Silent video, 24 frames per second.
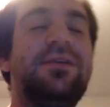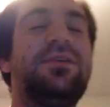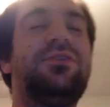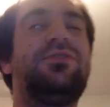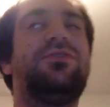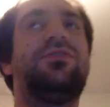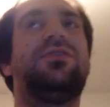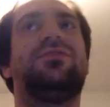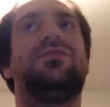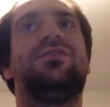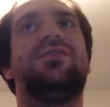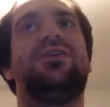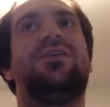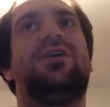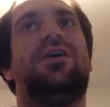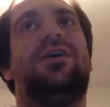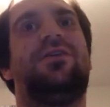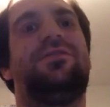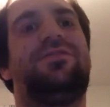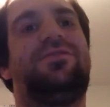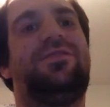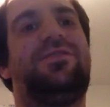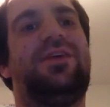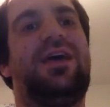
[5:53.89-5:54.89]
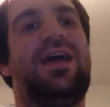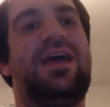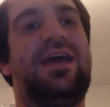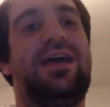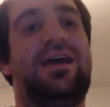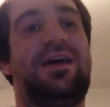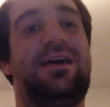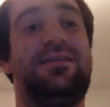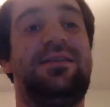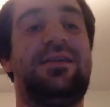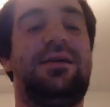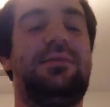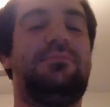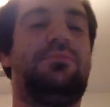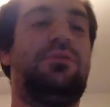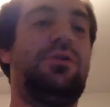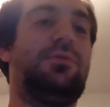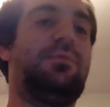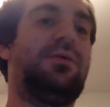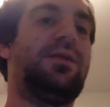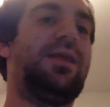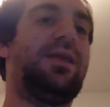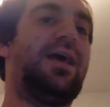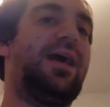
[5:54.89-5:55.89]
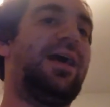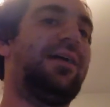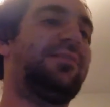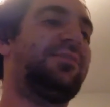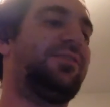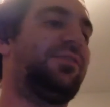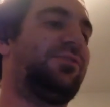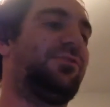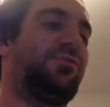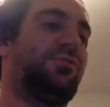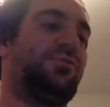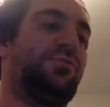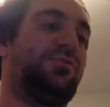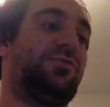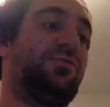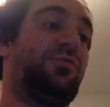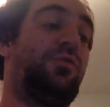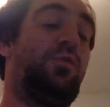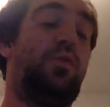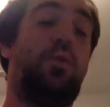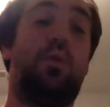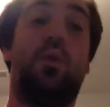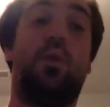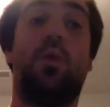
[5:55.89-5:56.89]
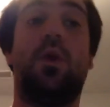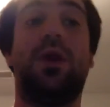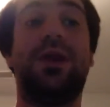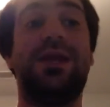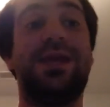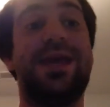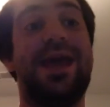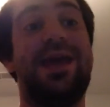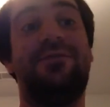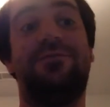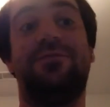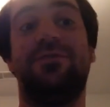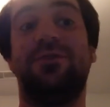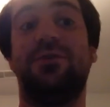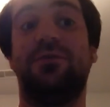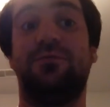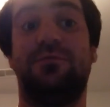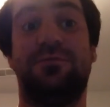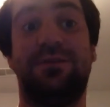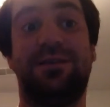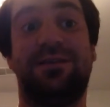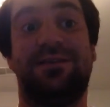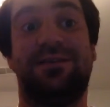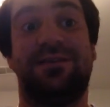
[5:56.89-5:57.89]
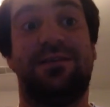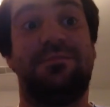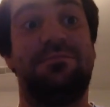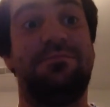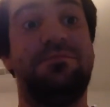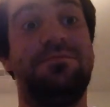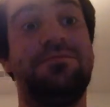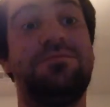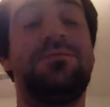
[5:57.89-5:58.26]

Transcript: So just get off. And yeah, put him on an Axle Circle. 28 for no reason.